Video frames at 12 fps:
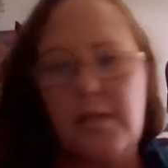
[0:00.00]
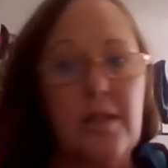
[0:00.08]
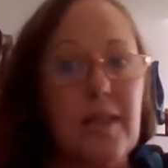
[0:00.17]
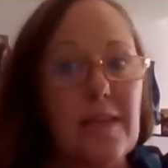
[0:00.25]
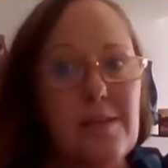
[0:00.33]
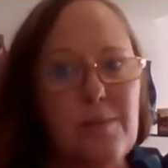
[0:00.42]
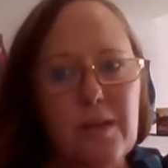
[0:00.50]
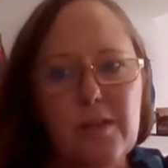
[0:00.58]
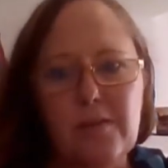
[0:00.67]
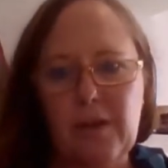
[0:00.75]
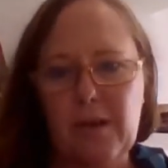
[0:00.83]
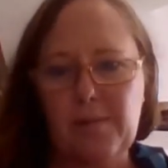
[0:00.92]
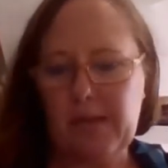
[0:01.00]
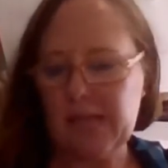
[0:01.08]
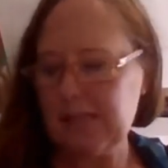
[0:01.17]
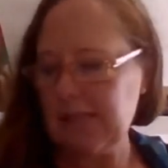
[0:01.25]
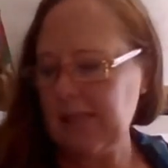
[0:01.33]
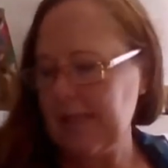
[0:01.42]
So that's where the divine
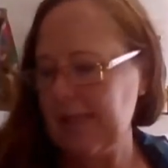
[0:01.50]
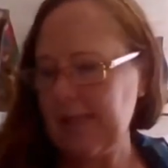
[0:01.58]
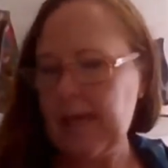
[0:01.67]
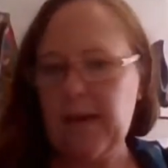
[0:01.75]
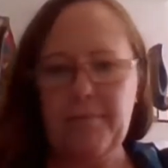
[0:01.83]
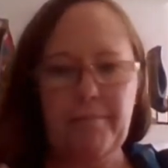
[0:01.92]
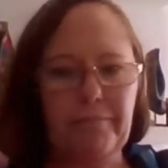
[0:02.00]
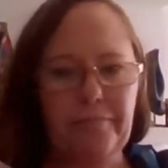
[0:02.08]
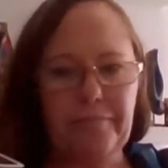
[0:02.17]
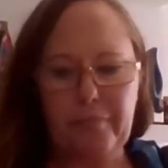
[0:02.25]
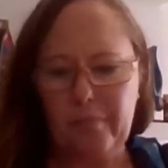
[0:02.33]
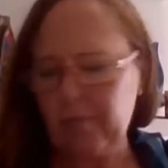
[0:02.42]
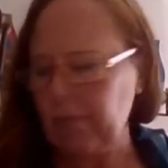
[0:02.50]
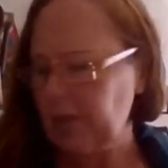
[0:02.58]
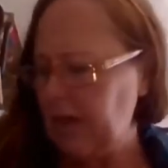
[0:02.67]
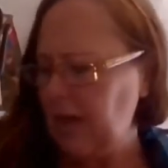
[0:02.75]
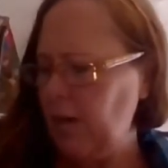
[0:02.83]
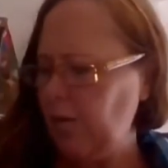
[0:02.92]
masculine's at.
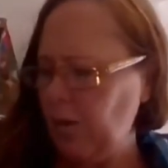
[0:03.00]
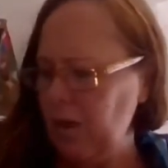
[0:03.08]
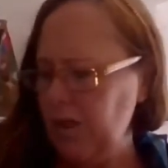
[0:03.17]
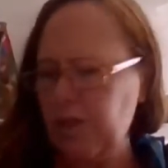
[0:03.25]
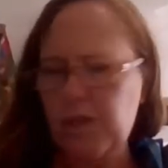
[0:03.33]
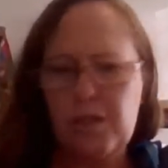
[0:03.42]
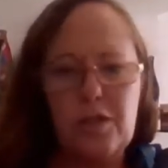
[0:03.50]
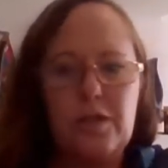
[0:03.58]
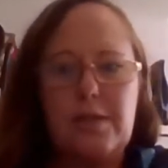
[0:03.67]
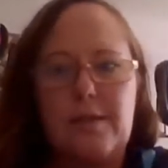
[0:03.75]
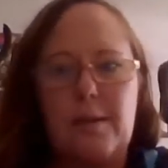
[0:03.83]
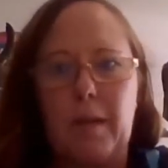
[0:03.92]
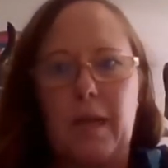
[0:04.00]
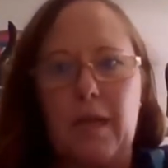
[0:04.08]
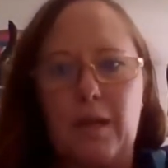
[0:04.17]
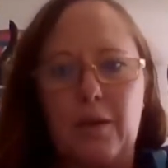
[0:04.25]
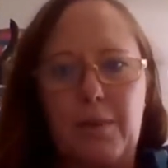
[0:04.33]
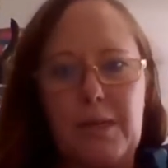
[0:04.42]
And I want to do something
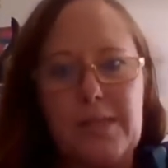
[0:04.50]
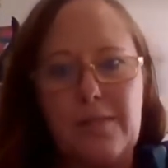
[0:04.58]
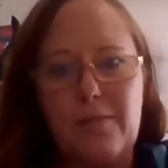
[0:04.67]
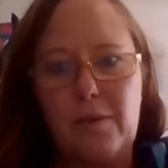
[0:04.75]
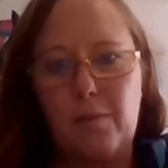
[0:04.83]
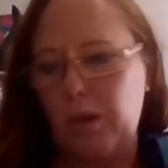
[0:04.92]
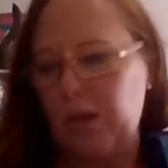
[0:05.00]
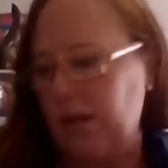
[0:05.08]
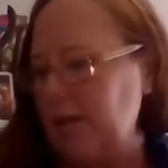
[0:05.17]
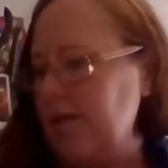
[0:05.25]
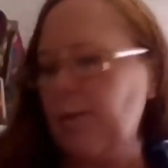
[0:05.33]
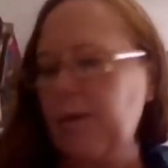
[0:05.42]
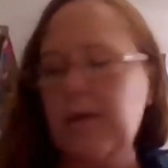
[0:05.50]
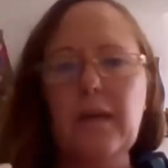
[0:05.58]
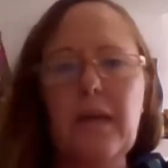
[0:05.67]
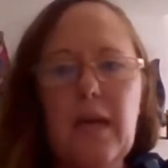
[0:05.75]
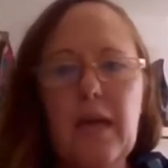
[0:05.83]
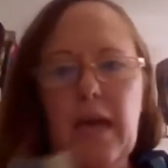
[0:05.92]
a little bit different with this one
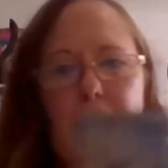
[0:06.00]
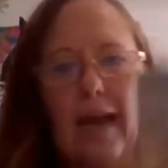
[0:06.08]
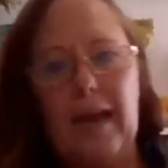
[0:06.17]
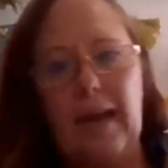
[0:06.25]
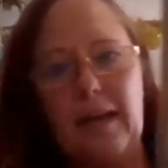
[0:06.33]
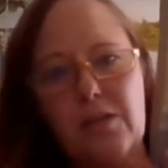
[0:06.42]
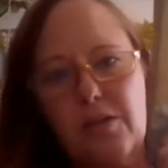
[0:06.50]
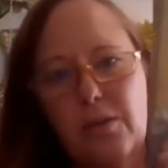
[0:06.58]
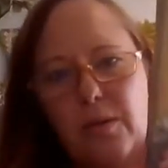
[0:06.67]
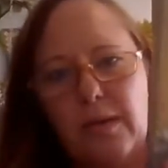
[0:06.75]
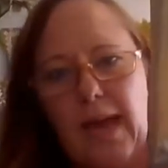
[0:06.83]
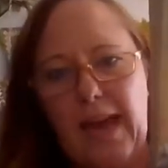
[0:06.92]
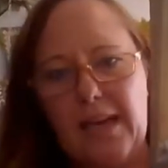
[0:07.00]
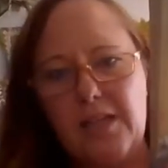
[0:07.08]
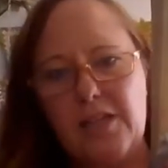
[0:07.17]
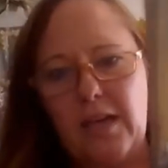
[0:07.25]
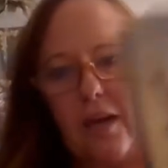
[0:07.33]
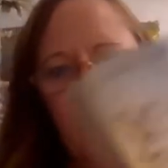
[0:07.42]
and do an
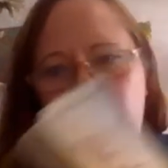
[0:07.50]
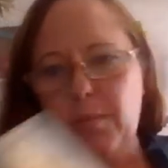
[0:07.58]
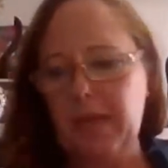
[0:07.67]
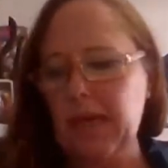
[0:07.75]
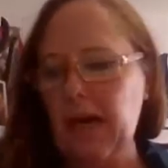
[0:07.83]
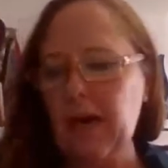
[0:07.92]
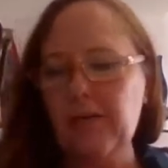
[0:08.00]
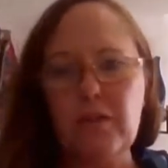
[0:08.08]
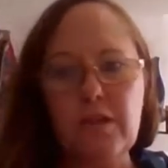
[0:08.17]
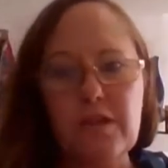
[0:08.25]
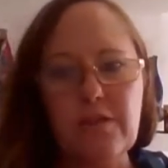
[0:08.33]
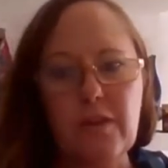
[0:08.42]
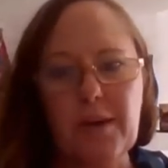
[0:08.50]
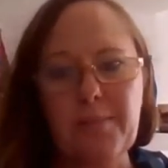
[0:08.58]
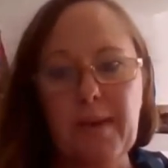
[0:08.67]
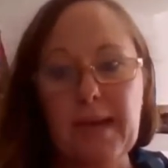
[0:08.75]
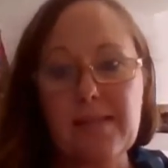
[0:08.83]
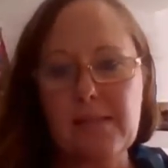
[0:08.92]
action alchemy card for the
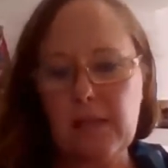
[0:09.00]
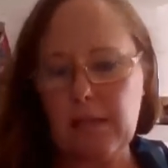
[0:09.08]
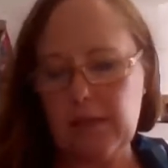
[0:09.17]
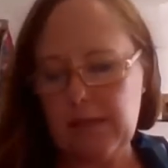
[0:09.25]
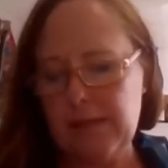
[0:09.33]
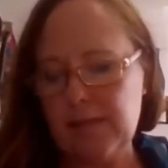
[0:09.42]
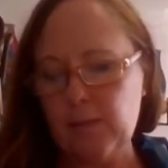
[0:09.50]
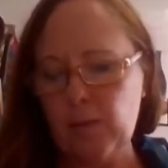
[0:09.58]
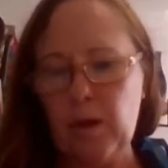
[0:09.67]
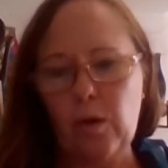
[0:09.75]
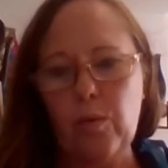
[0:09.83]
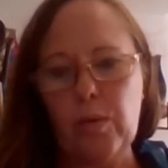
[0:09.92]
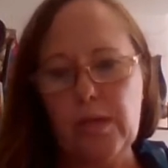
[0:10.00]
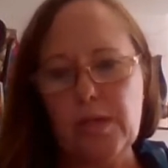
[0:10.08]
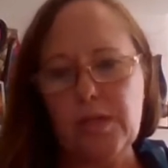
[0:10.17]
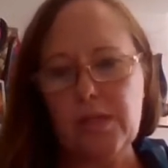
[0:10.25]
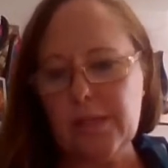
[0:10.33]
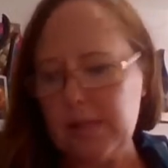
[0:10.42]
divine masculine as well,
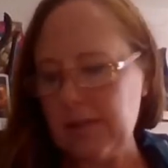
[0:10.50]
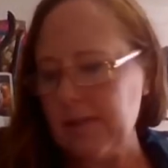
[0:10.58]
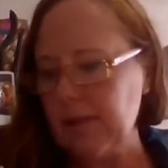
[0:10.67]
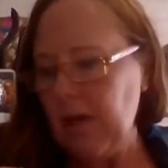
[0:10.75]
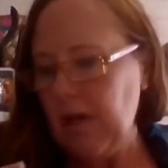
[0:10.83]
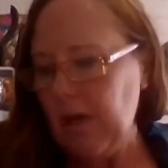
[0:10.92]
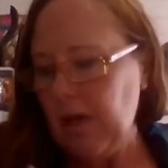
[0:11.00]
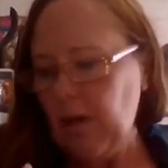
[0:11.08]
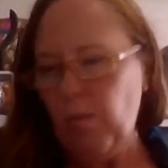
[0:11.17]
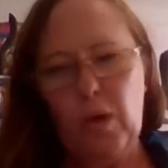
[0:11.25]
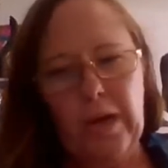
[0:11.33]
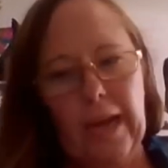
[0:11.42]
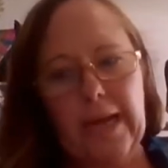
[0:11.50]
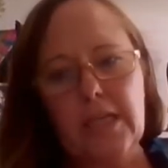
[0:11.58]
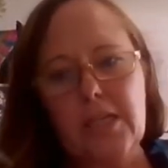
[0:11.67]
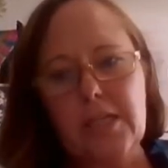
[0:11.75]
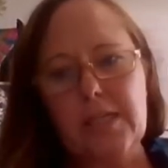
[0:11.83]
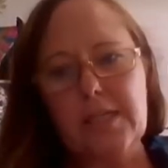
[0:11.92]
which is what
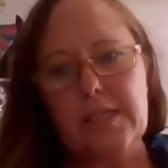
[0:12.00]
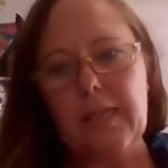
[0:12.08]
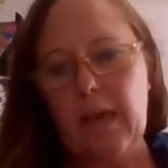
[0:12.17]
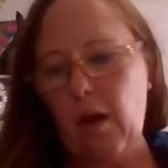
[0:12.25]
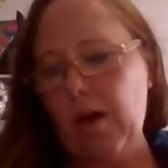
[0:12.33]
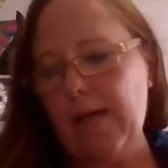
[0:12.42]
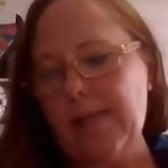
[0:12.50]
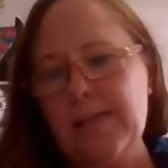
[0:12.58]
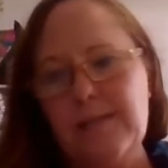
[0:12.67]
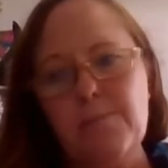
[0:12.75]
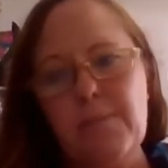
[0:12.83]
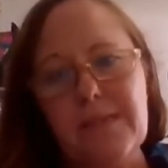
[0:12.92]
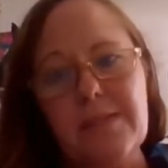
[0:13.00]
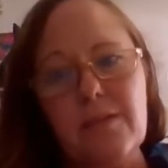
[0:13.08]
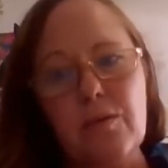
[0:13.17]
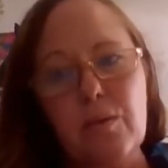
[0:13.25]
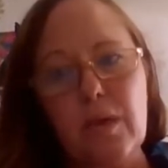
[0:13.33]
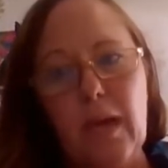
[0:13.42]
actions in their highest and
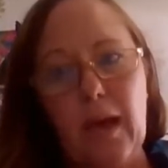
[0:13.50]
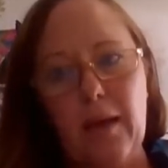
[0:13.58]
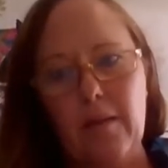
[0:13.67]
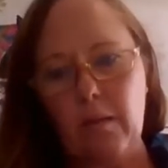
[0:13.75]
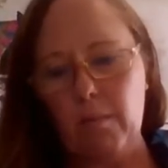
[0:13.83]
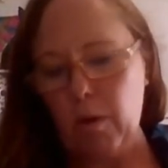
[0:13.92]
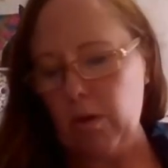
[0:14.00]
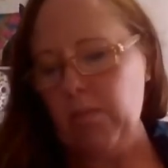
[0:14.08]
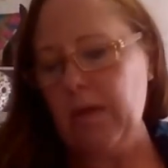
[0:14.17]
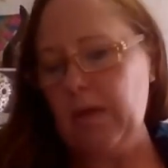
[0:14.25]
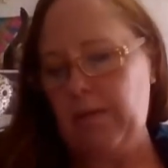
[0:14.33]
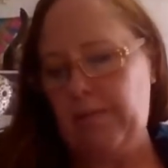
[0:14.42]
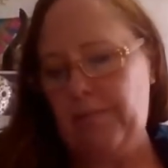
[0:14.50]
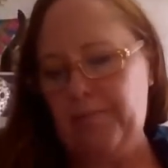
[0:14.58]
best good at the moment.